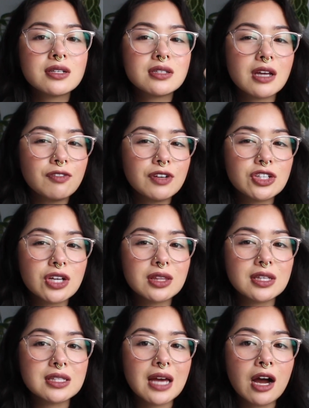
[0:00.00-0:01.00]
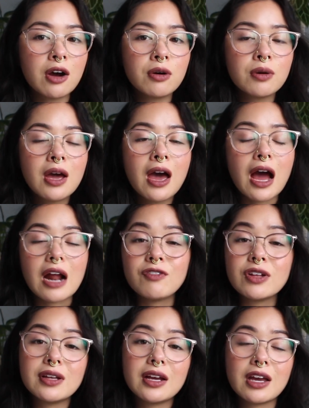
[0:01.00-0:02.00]
definitely check this out. I
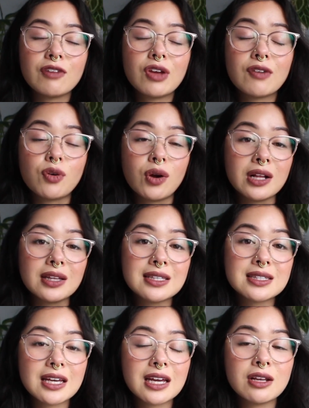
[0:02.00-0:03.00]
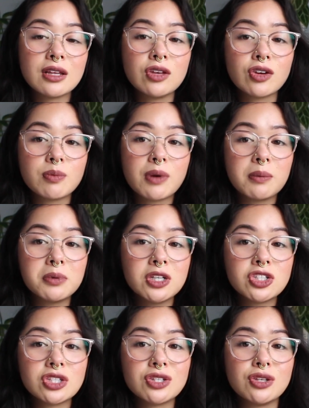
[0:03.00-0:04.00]
feel like if you have oily skin, you could probably
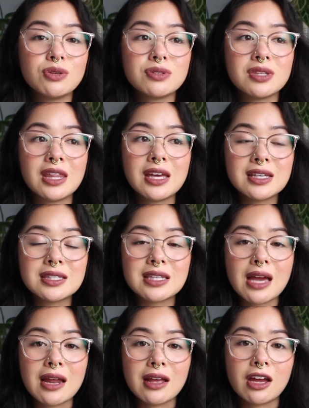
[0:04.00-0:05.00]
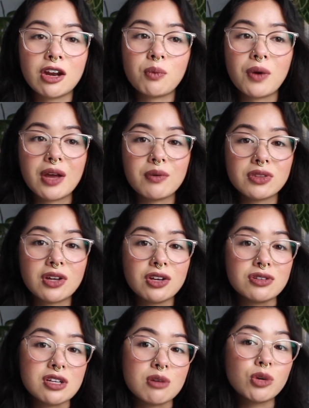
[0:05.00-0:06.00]
just use this and get away with not
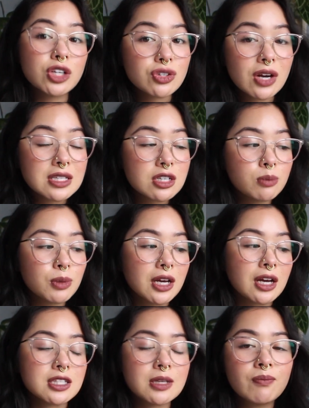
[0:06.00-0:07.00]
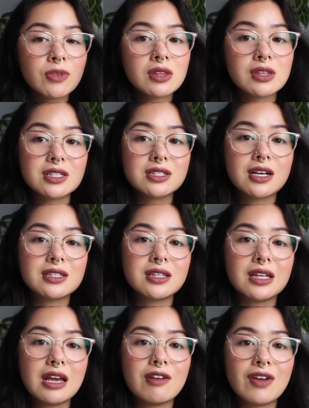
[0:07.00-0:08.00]
using a moisturizer because this does
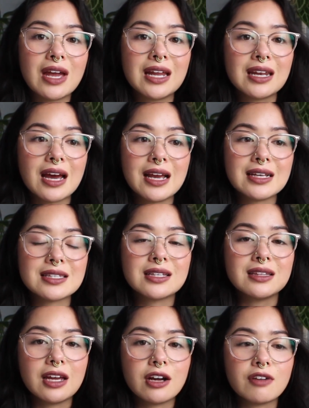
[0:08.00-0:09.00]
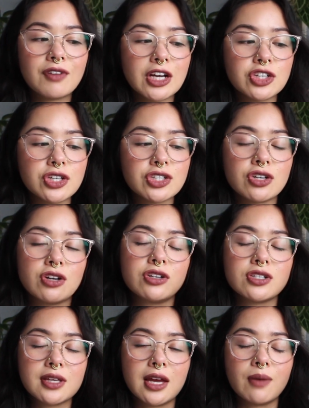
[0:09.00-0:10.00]
leave a nice layer of hydration on
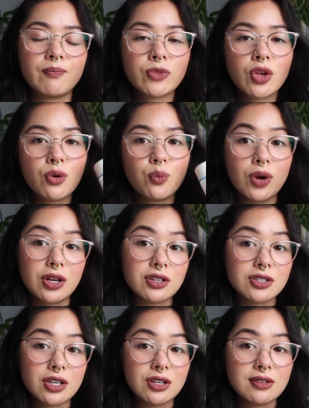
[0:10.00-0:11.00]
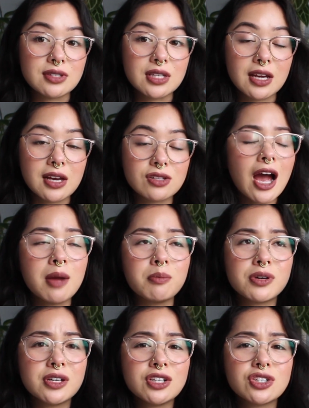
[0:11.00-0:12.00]
your skin when you're done using it. I'm
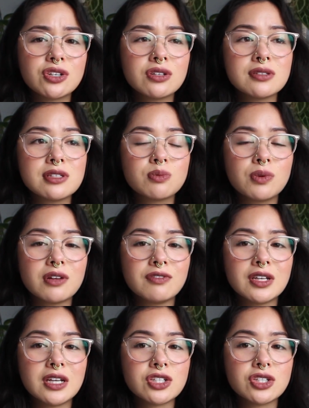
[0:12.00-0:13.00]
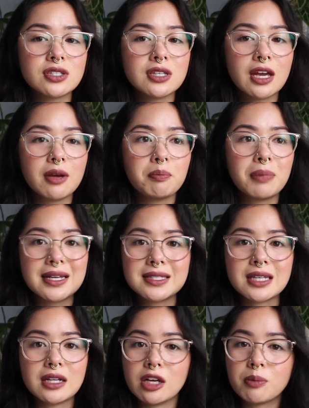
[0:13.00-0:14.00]
pretty sure this is one of Laneige's like
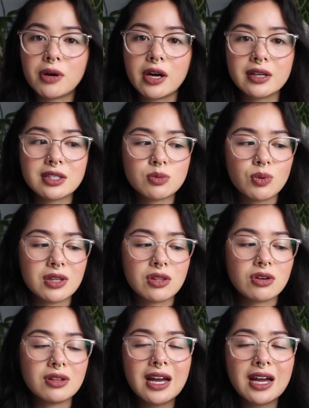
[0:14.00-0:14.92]
best-selling products within their